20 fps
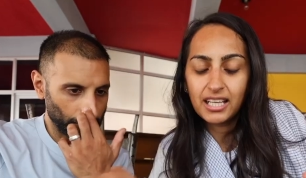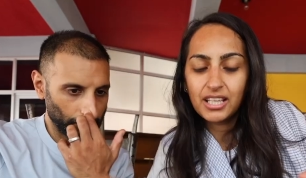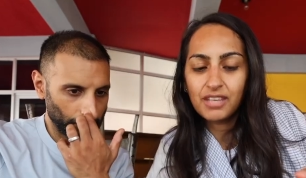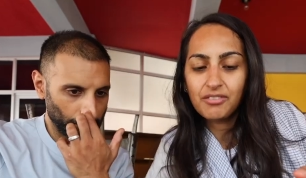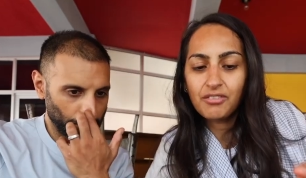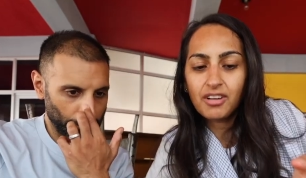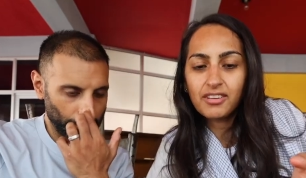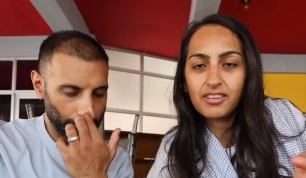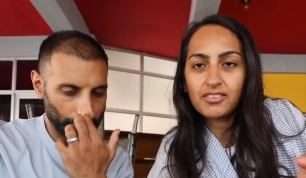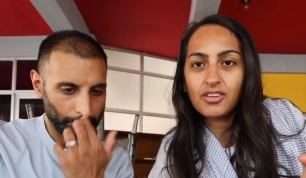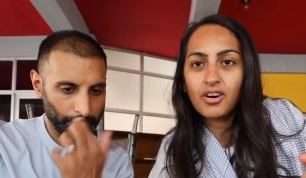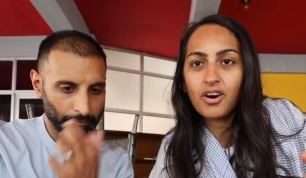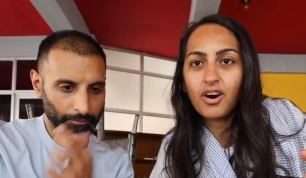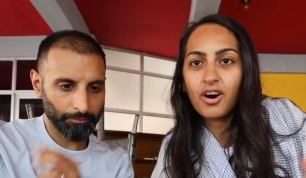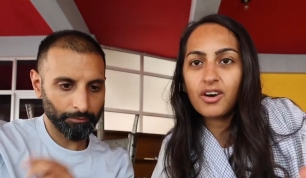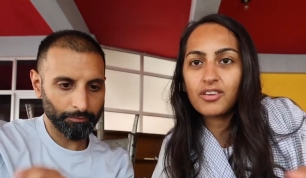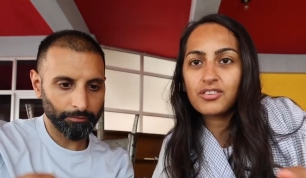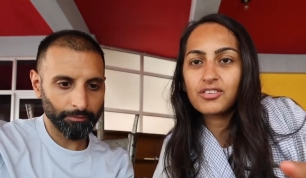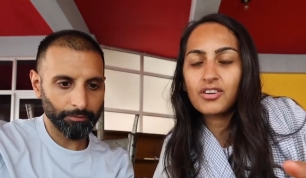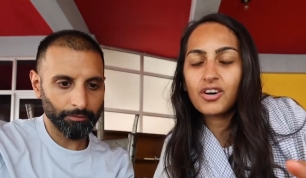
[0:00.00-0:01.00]
Speaker 1: You've got this
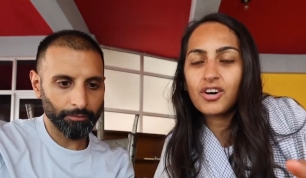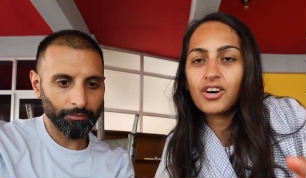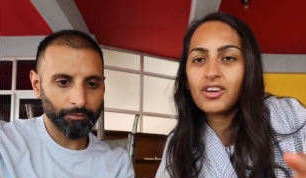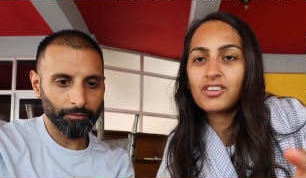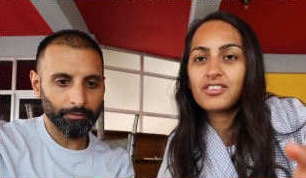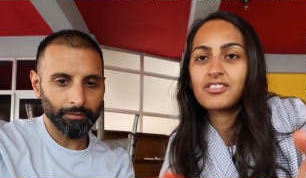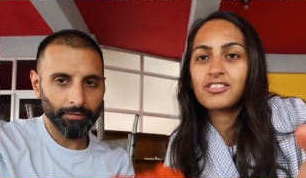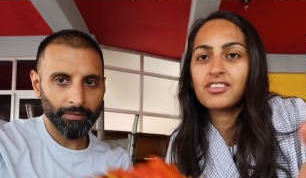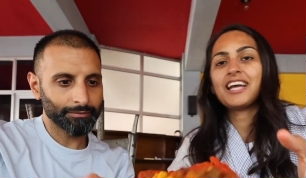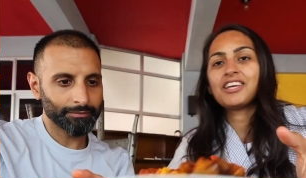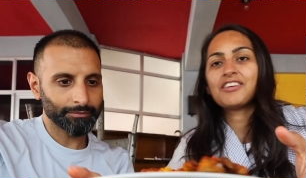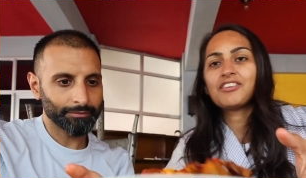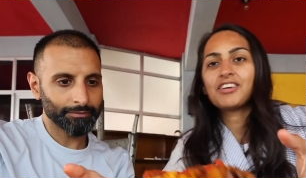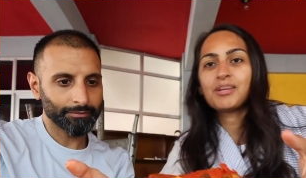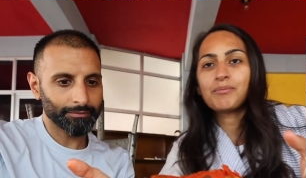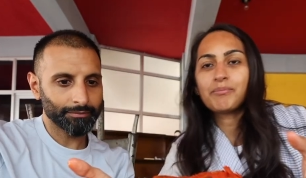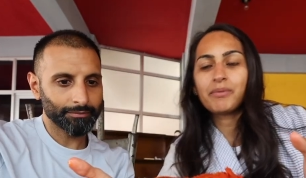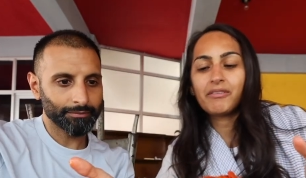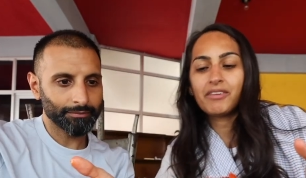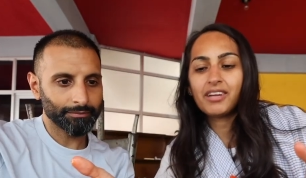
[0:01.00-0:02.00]
hot sauce, and you've got
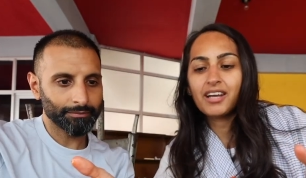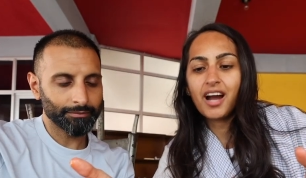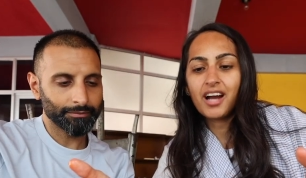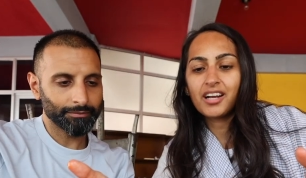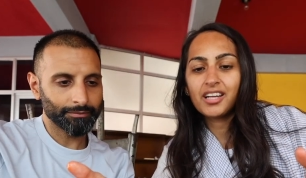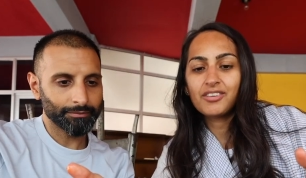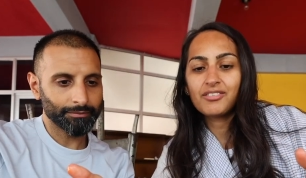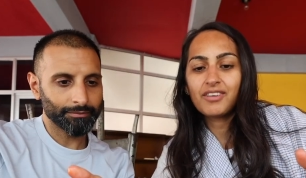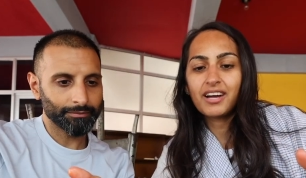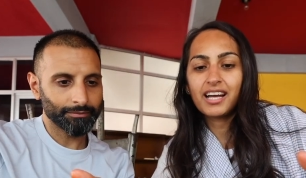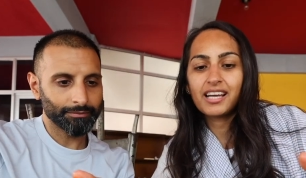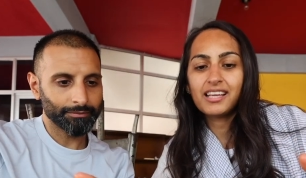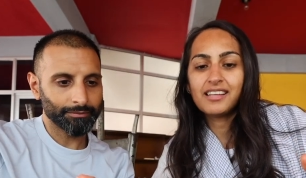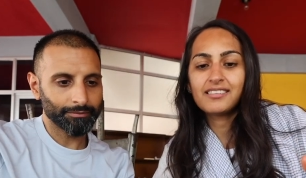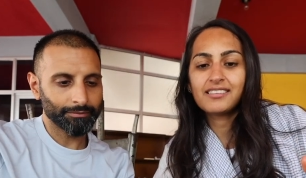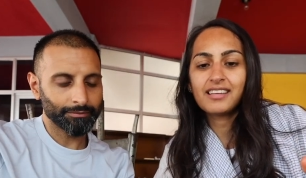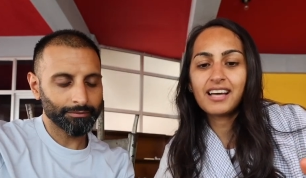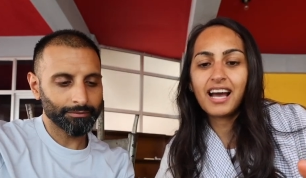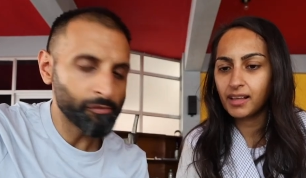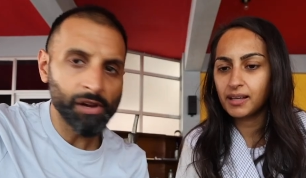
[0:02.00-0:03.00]
the biryani
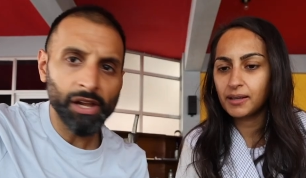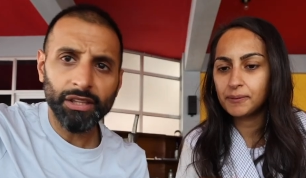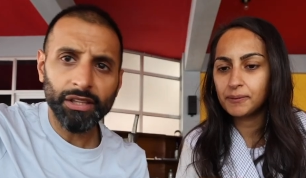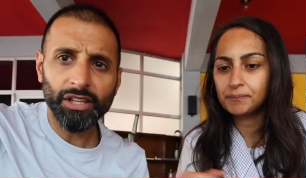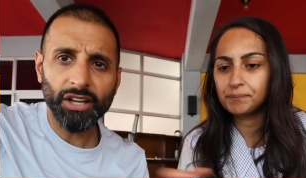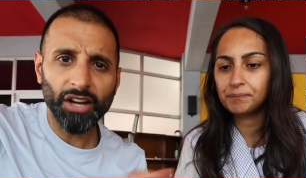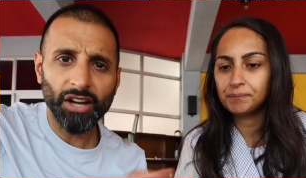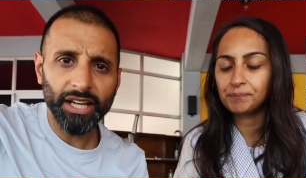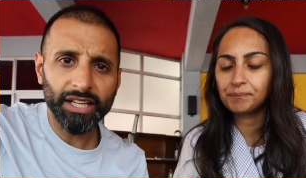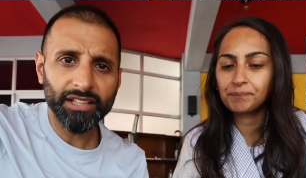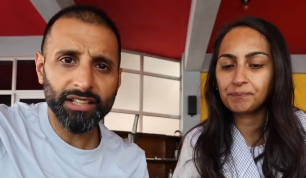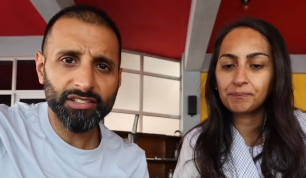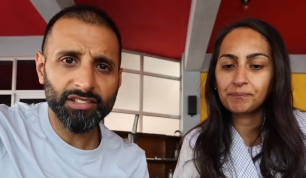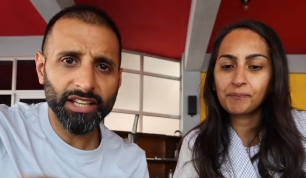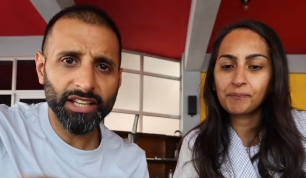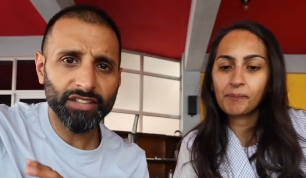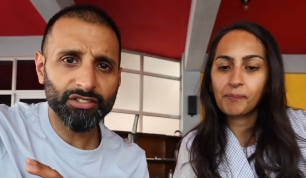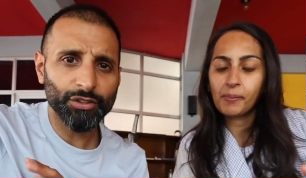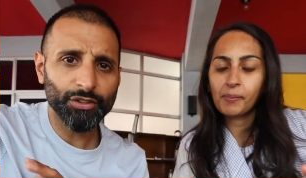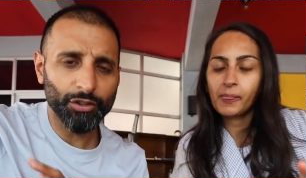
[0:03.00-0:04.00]
rice.
Speaker 2: The guy did
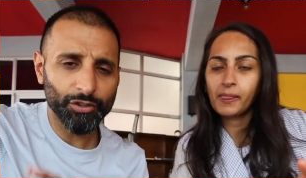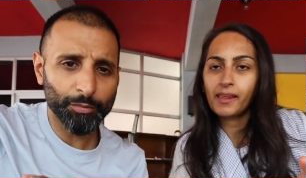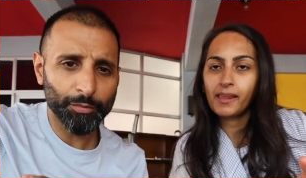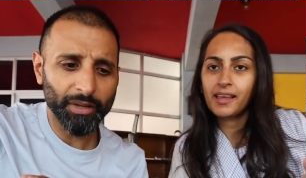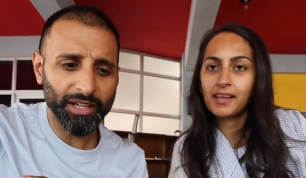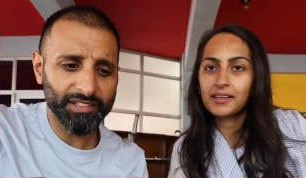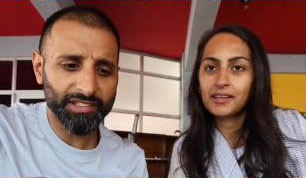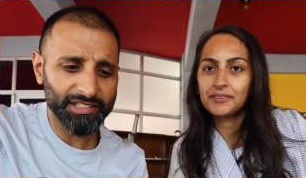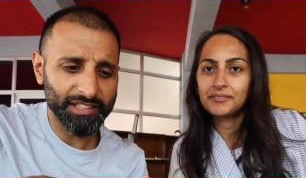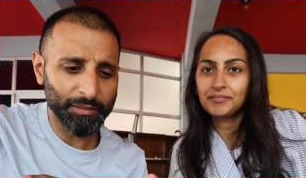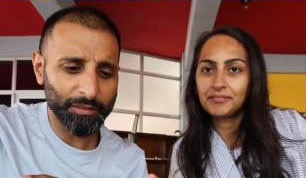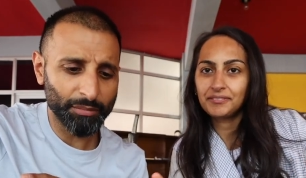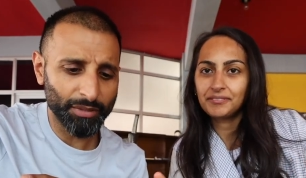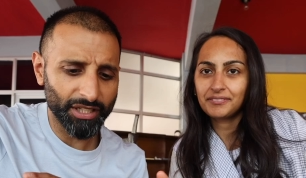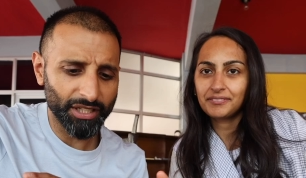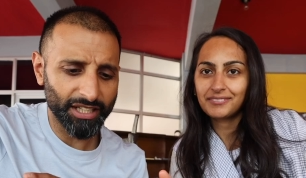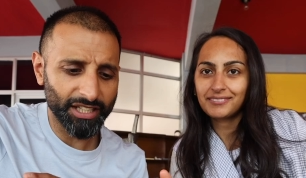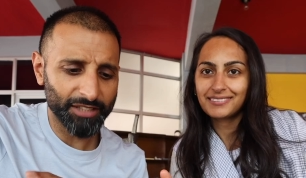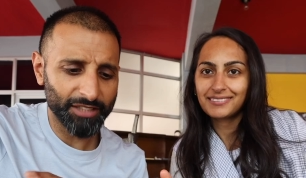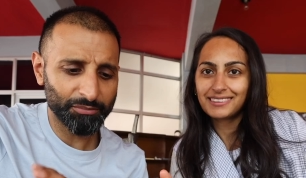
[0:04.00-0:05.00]
say it's not spicy,
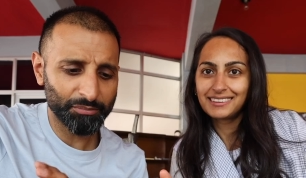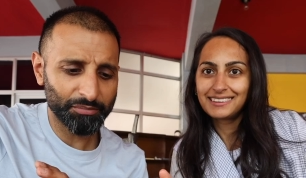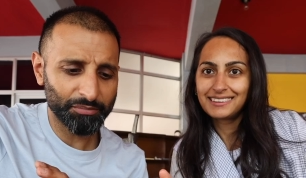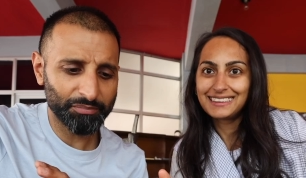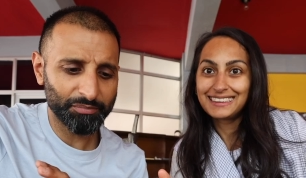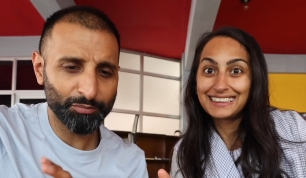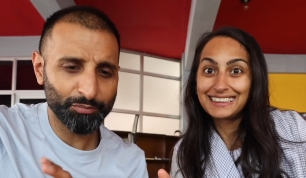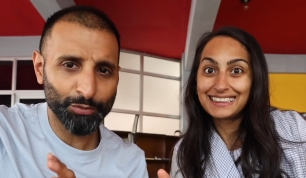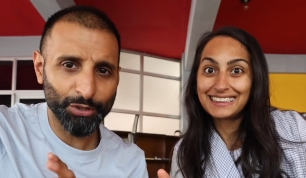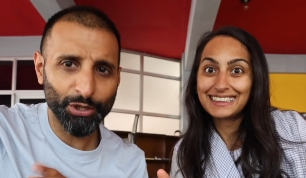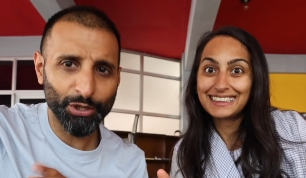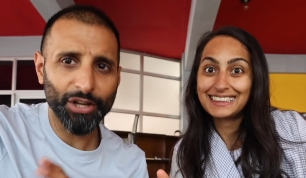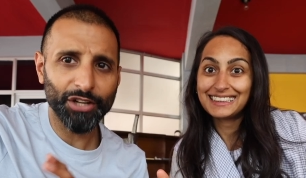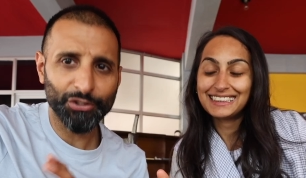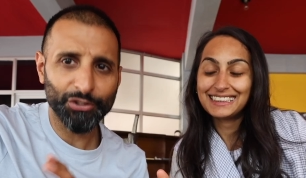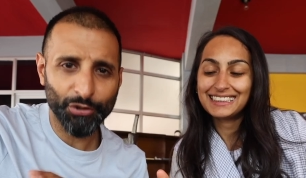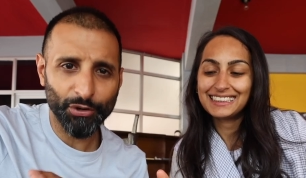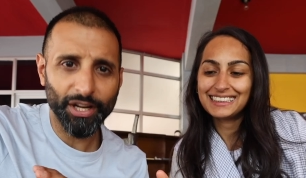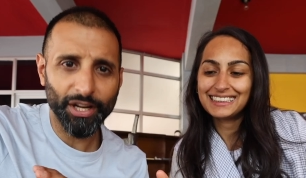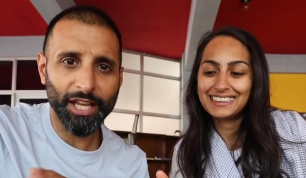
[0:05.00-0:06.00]
but we gotta
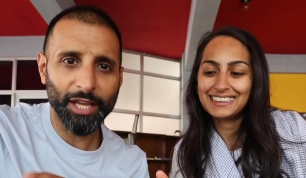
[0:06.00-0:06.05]
try